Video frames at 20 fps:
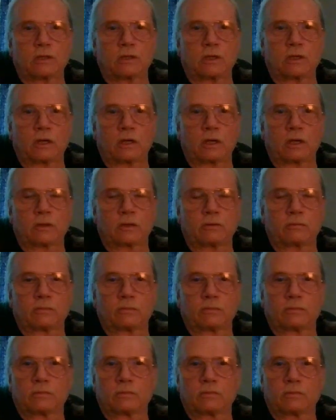uh,
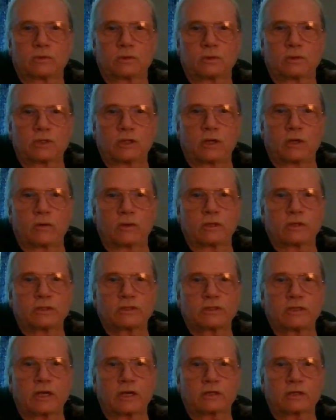
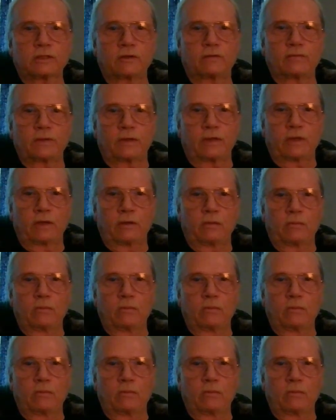terrorist activity.